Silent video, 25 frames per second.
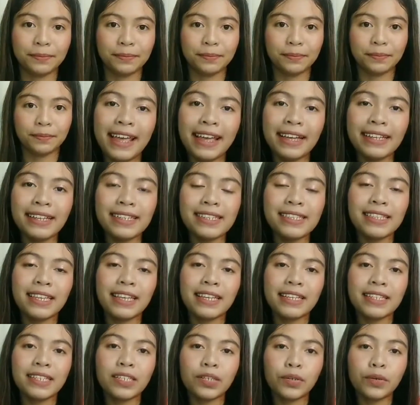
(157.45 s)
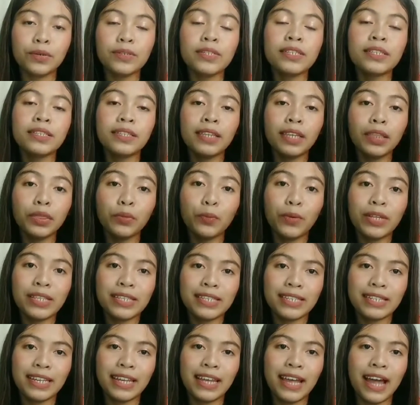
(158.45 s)
Next is
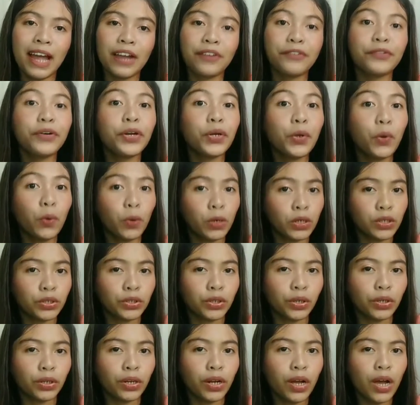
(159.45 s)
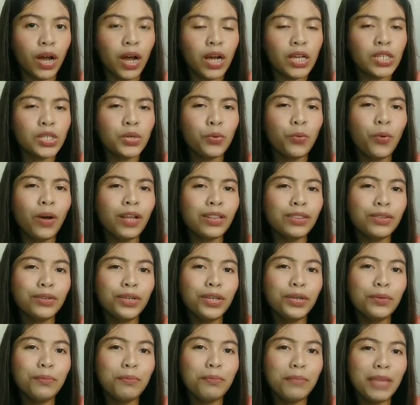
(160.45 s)
constituency and recursion. So what do
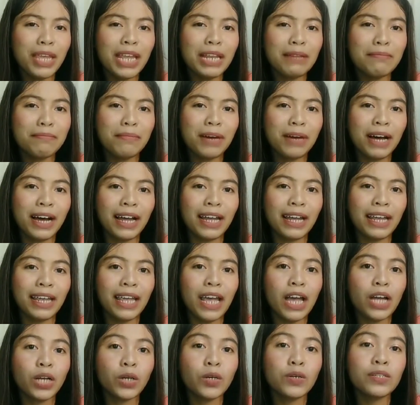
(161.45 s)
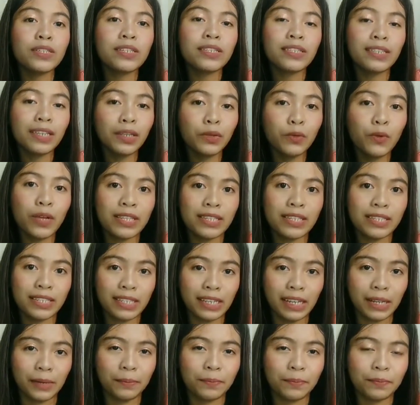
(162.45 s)
you mean by
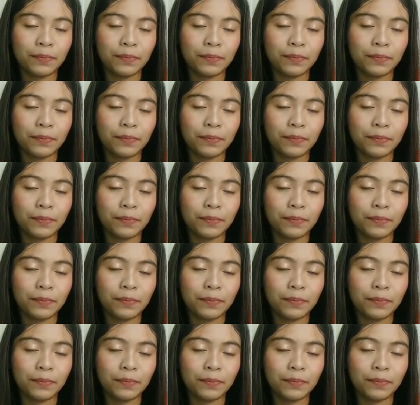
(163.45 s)
constituency?